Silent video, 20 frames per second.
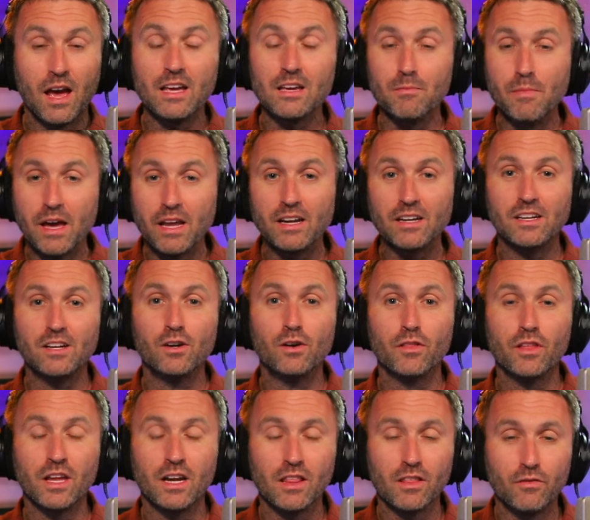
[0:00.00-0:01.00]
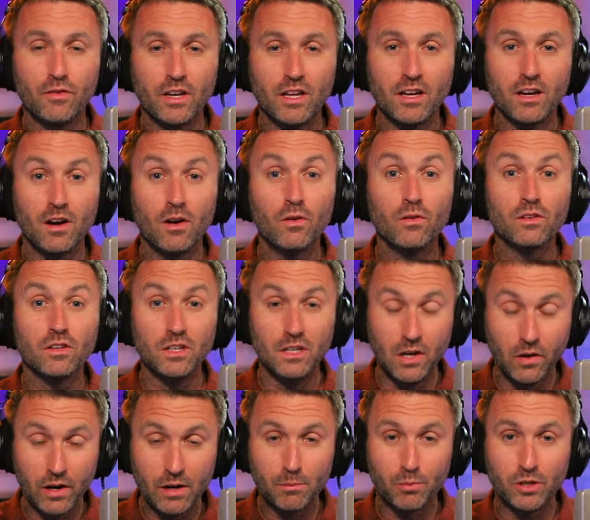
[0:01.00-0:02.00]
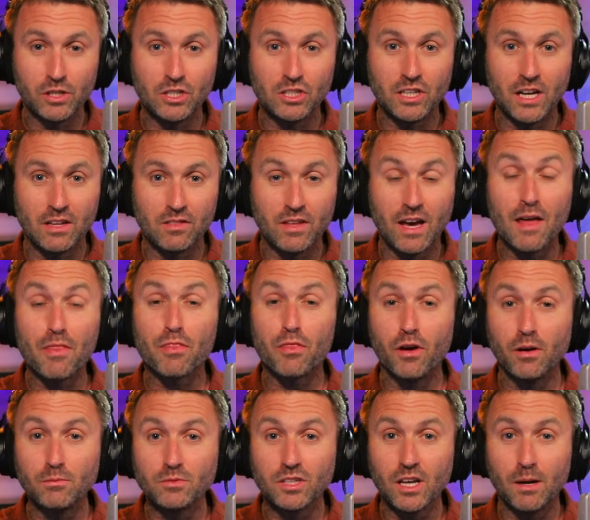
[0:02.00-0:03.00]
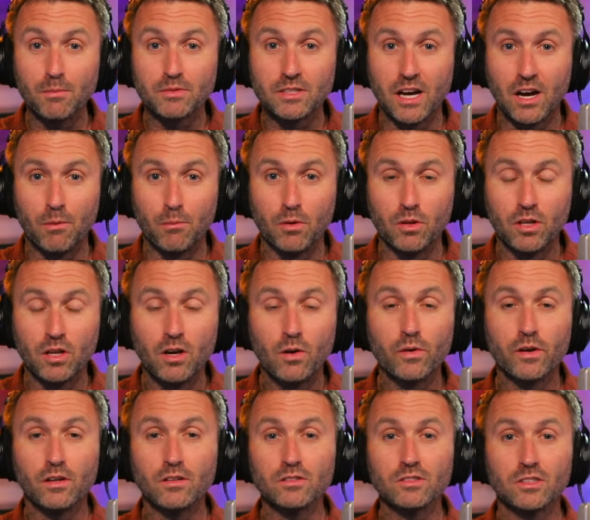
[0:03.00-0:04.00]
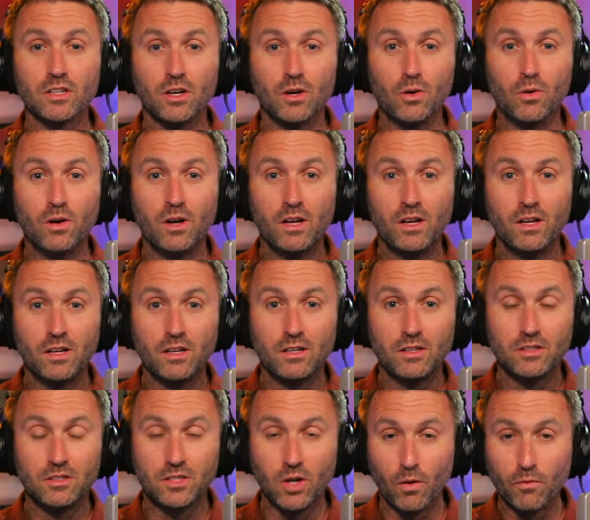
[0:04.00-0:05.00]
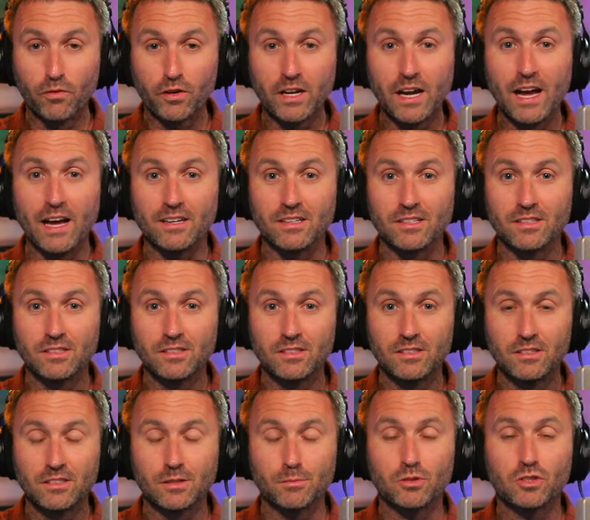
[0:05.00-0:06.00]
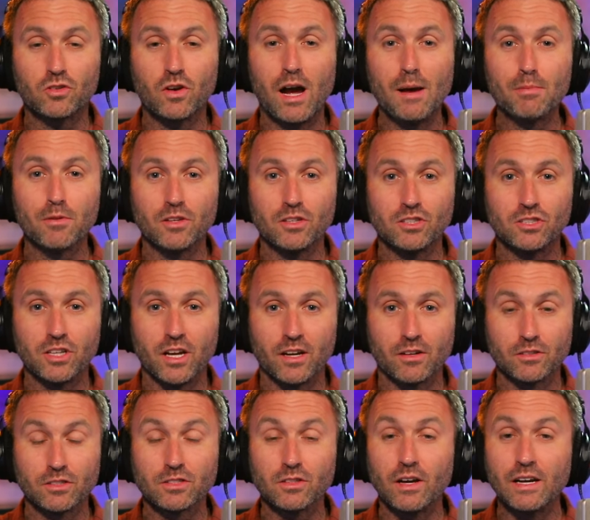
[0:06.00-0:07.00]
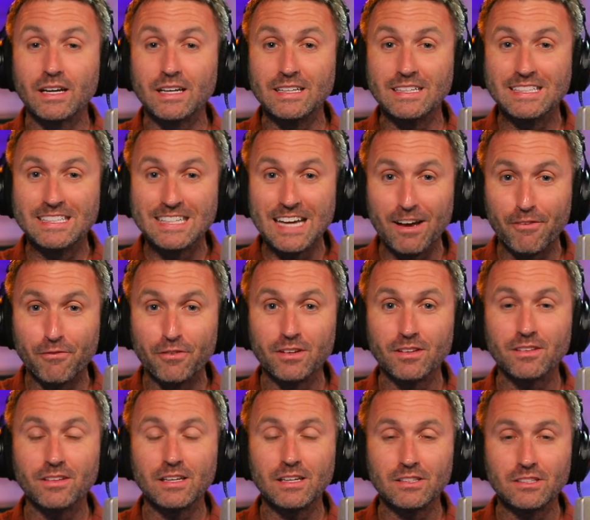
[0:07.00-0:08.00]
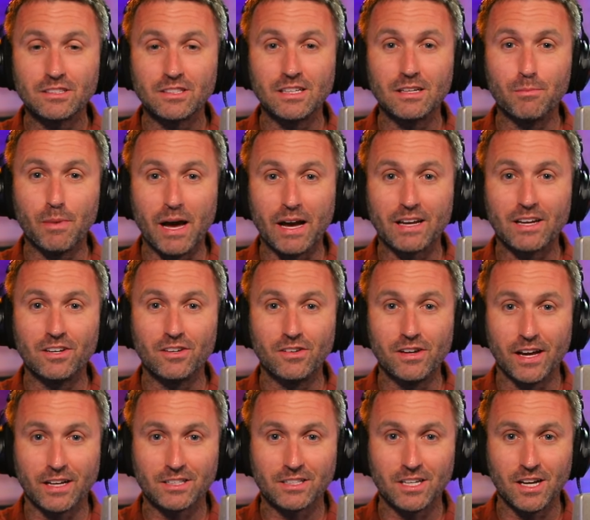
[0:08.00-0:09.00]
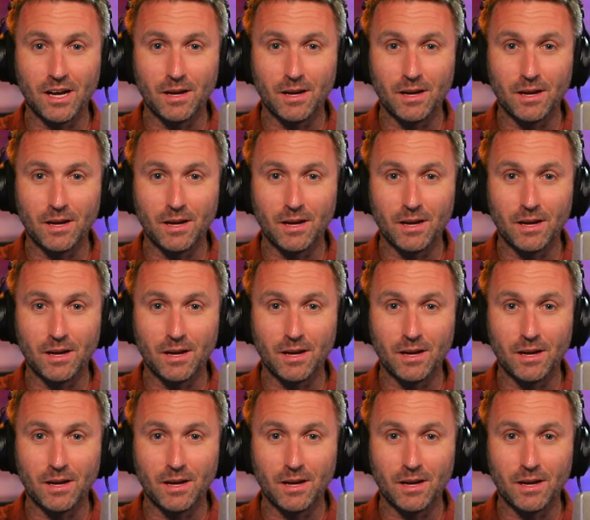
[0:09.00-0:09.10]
Hey, you made it here to the end of the video. You know I appreciate that. Thumbs up down below. And also, don't forget, subscribe to this channel so I can definitely see you back here next